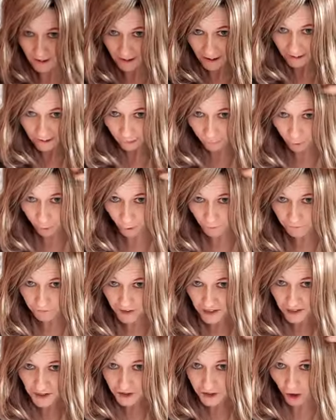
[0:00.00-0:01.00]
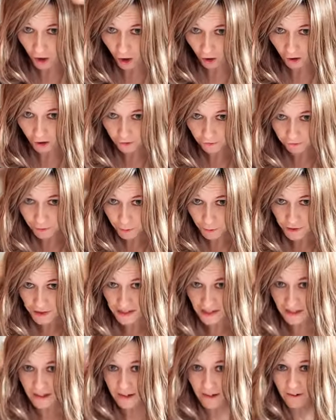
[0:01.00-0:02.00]
And I love this darker root
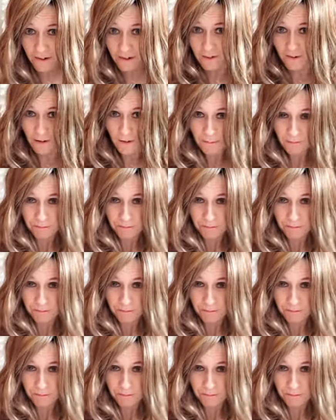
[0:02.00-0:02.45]
here,